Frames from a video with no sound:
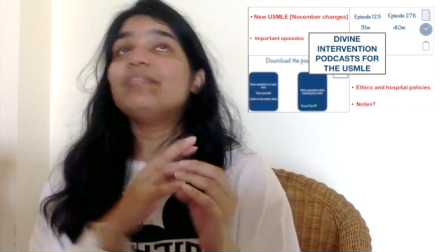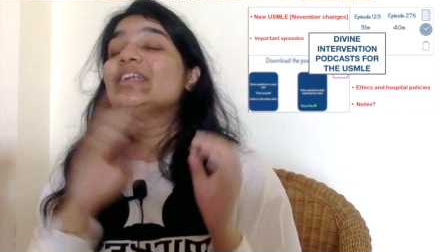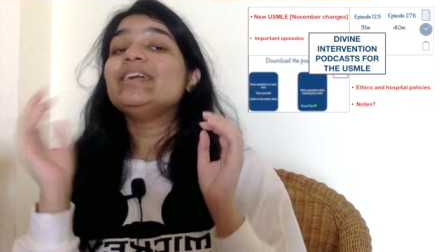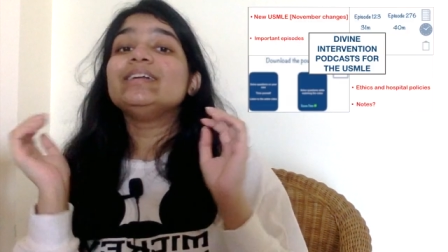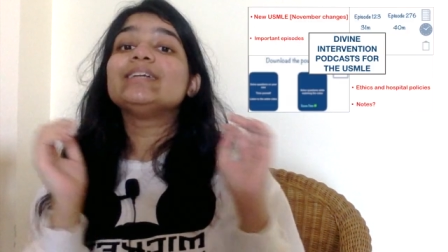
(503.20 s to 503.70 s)
I I have
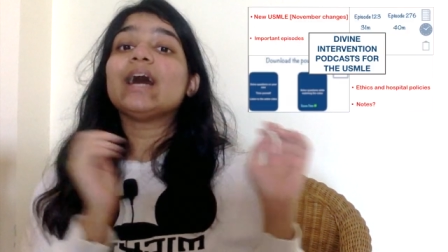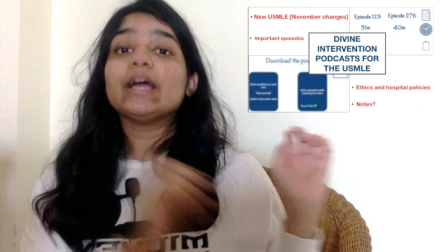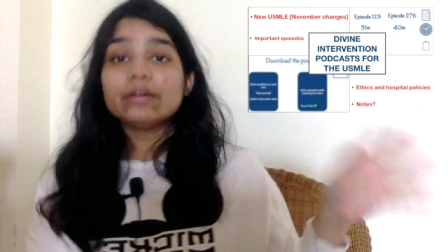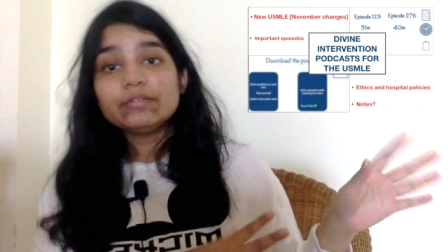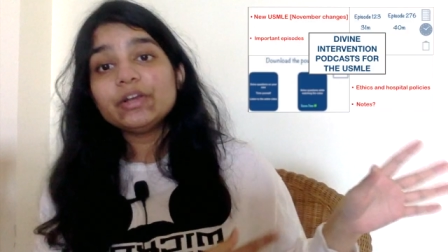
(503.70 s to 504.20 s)
an
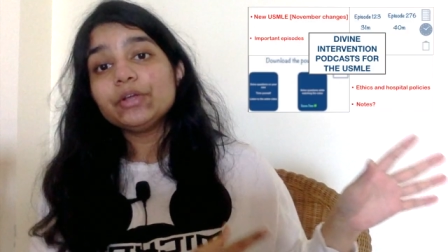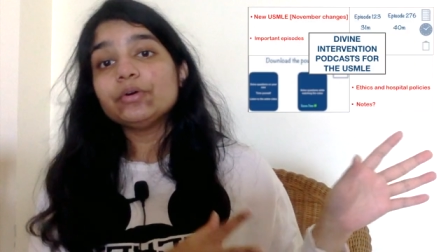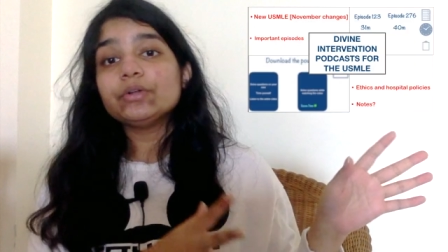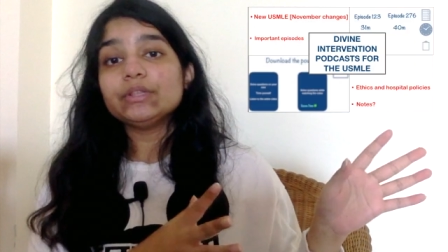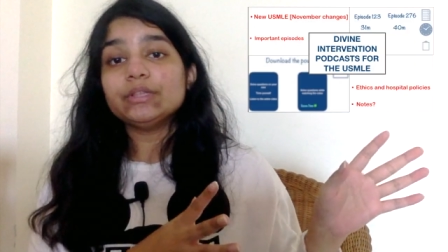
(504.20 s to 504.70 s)
entire
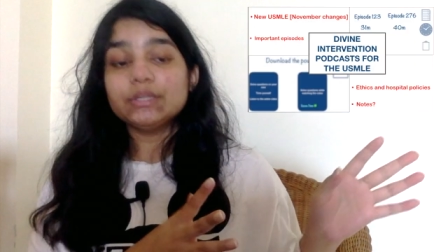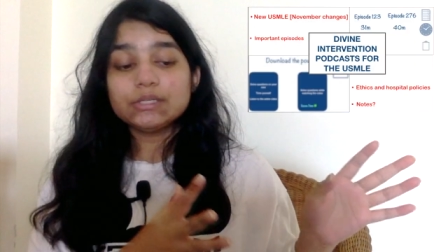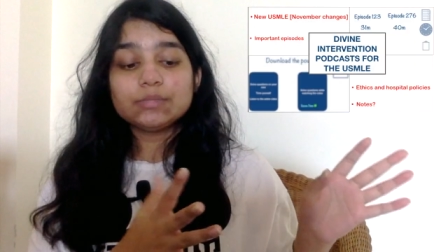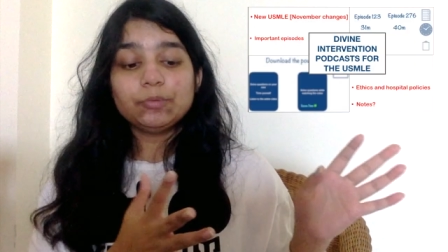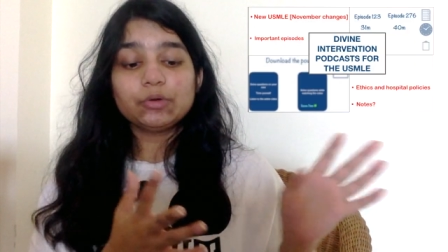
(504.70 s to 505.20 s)
video on
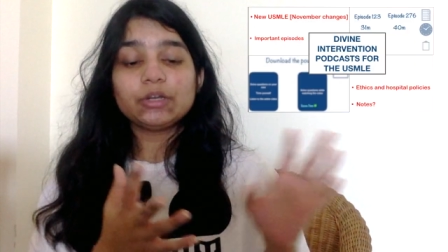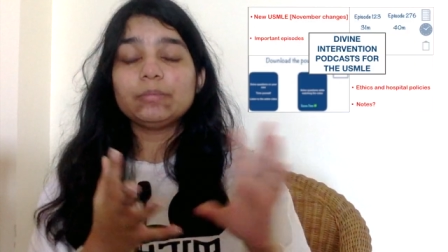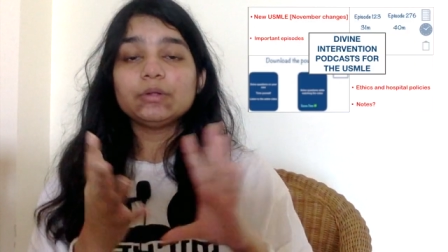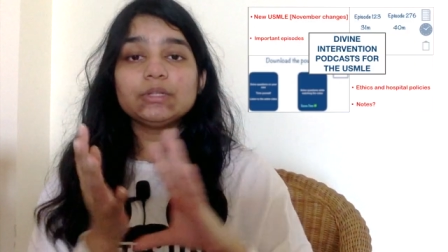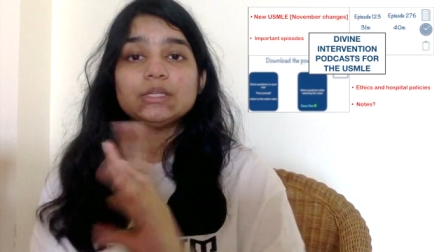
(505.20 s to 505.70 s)
this spoken
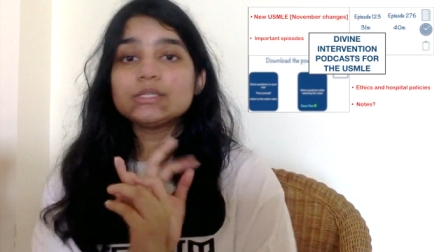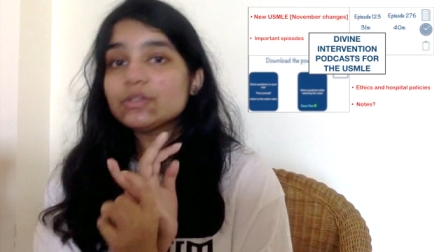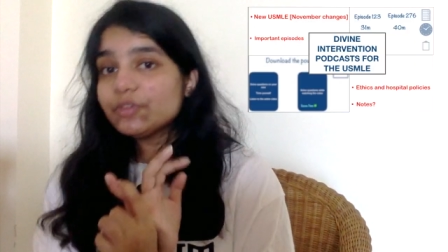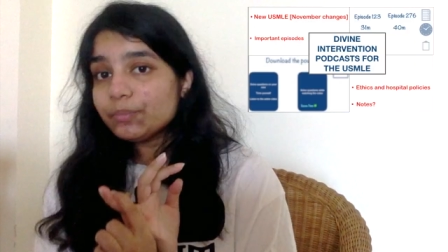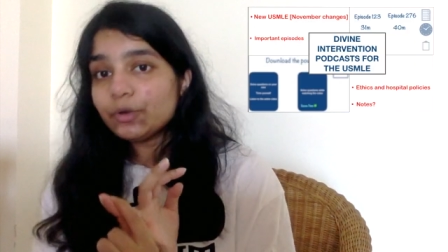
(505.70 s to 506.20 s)
about the
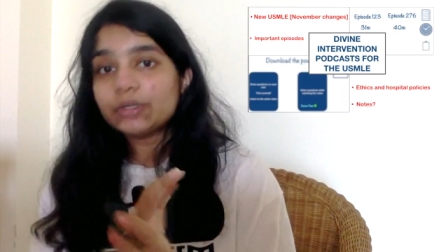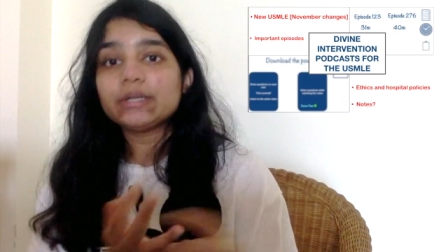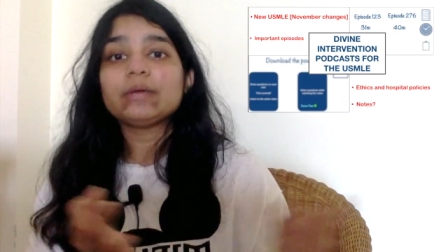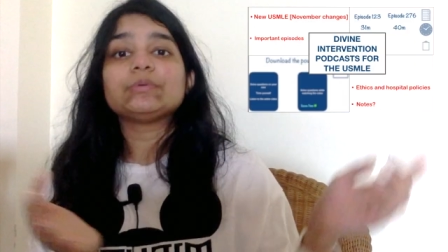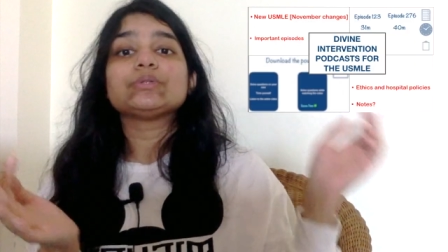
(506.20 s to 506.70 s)
list of
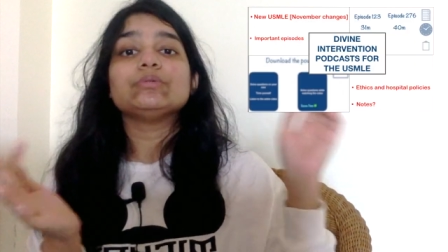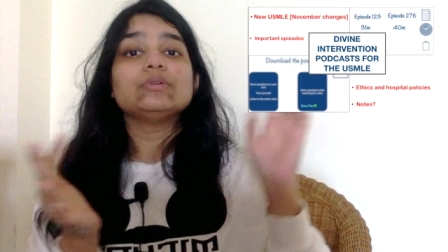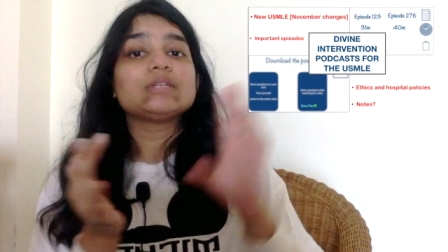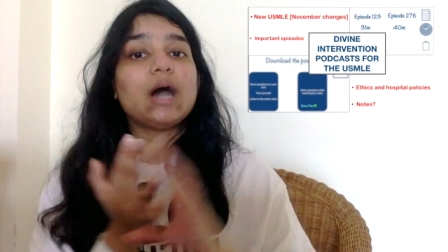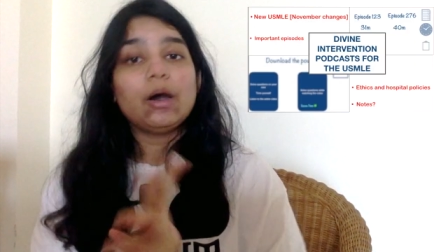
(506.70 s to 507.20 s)
important
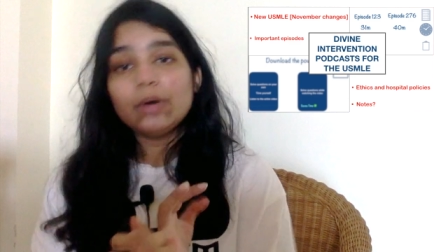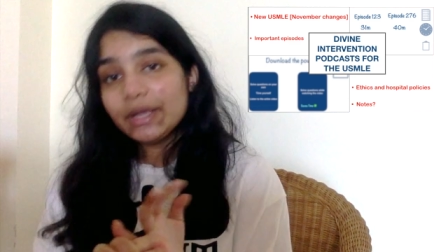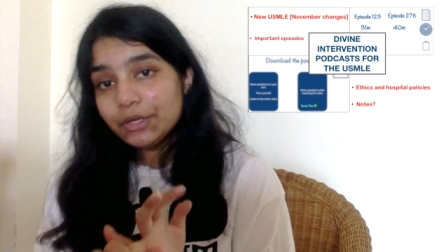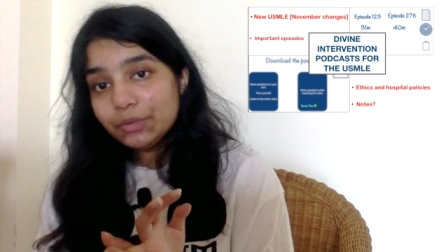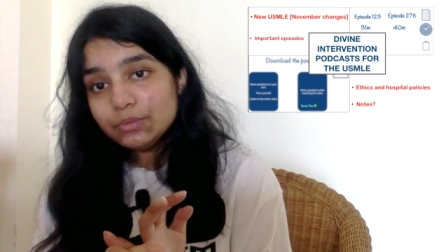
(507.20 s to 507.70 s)
episodes, how
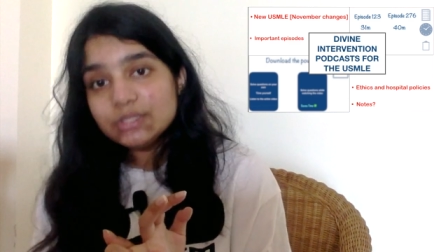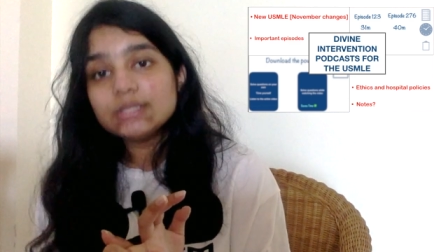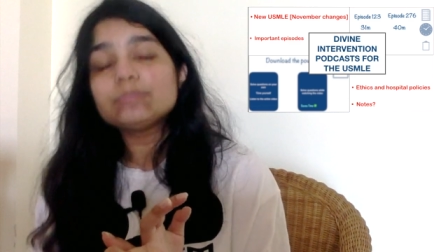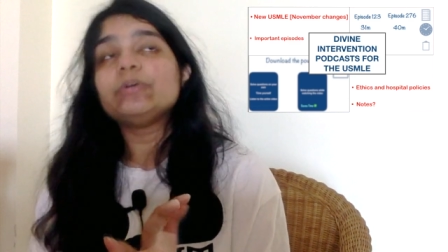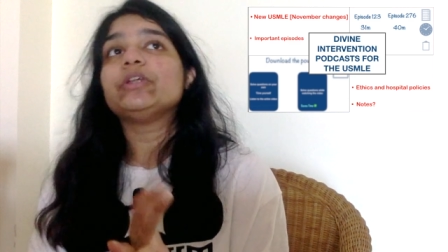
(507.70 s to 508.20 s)
I use
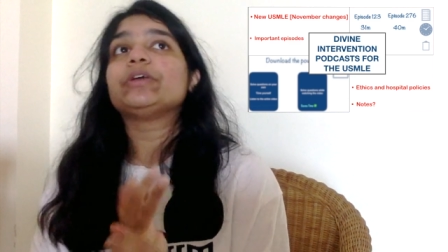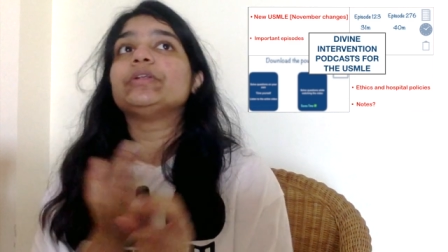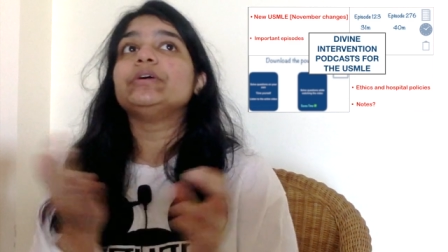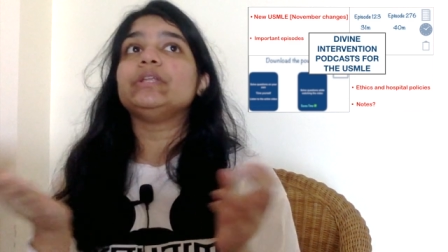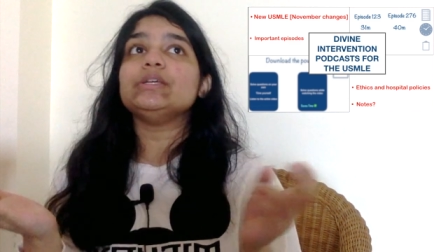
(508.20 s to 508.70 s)
this
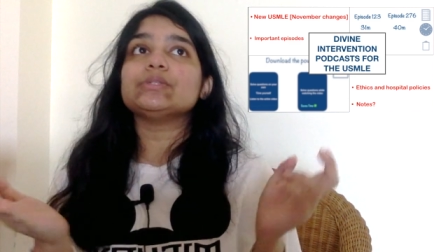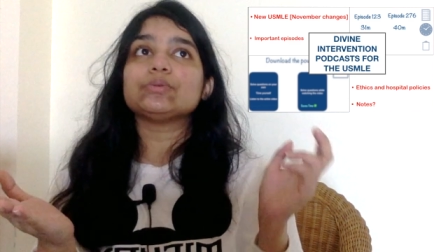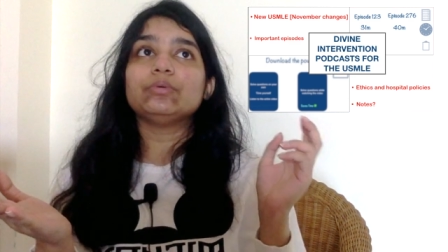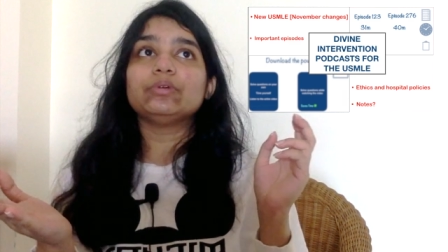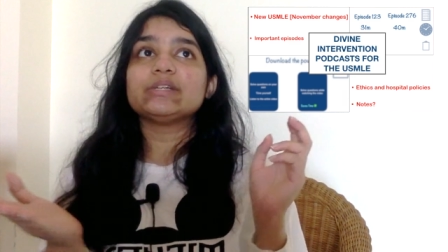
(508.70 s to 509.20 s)
particular
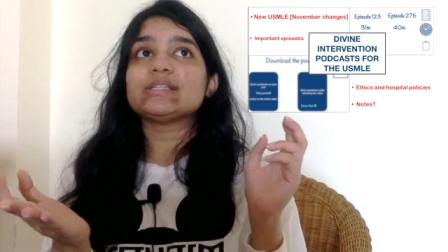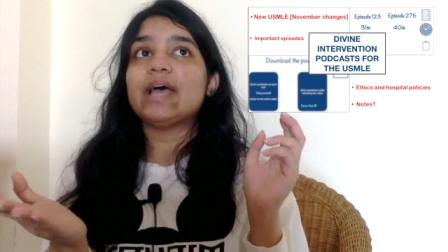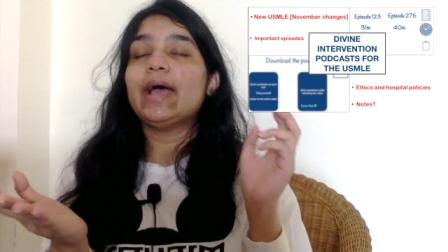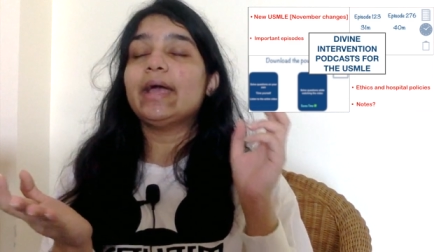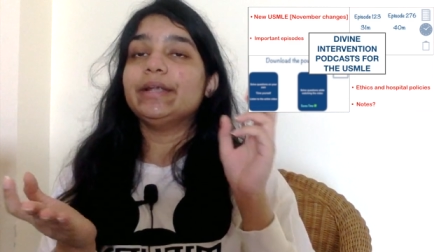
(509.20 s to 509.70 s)
resource
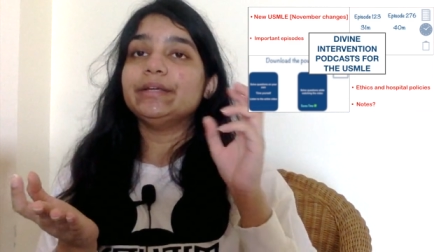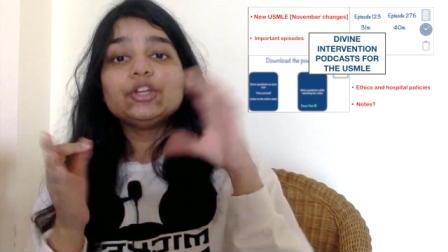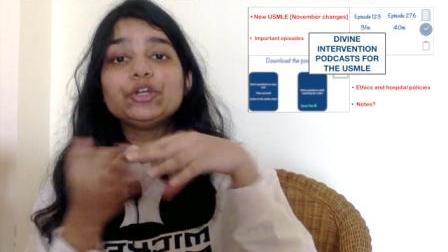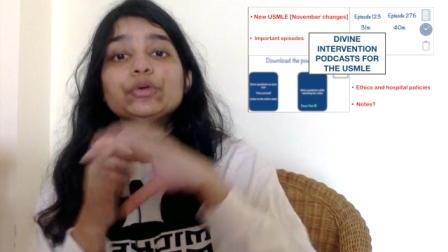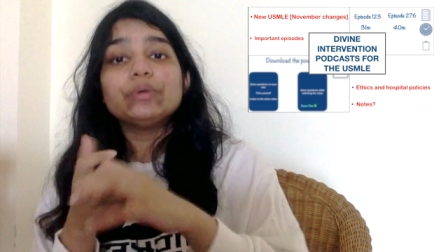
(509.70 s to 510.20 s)
and
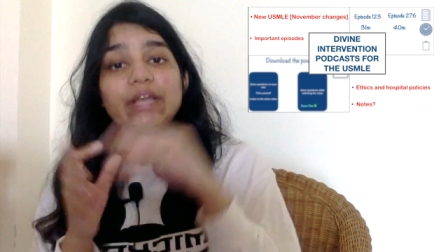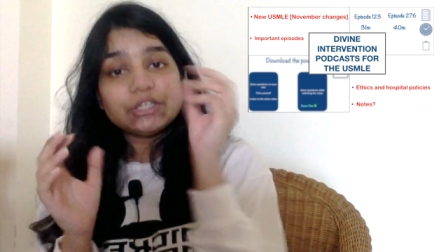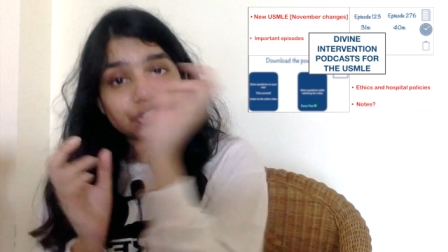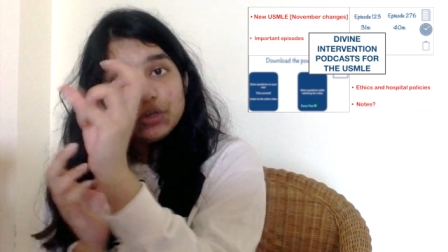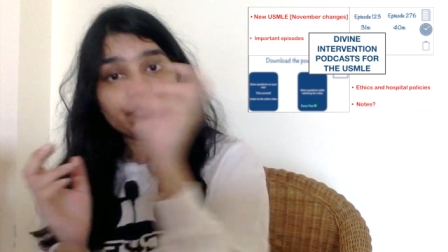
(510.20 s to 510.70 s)
the
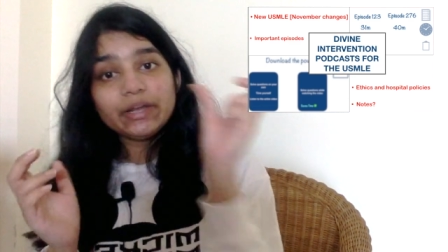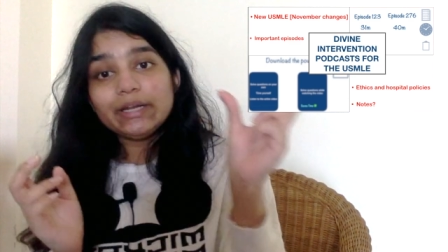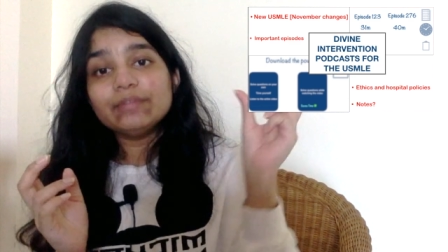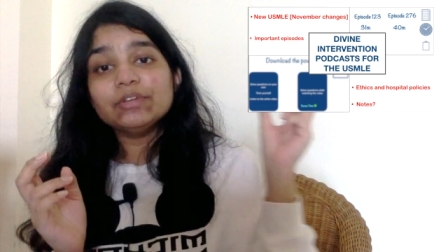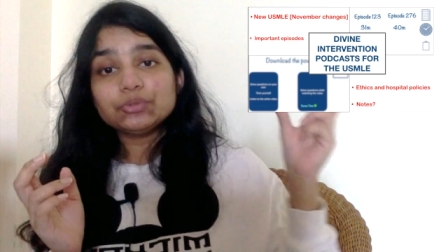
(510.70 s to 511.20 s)
duration of
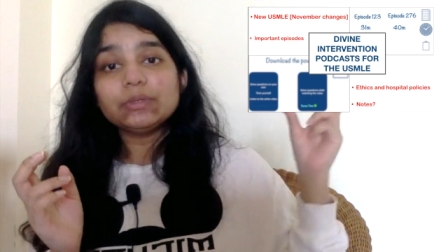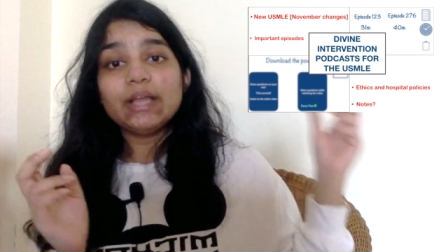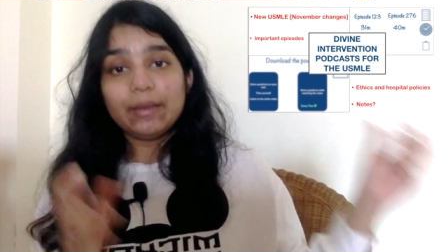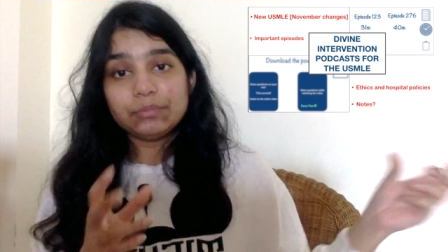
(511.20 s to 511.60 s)
individual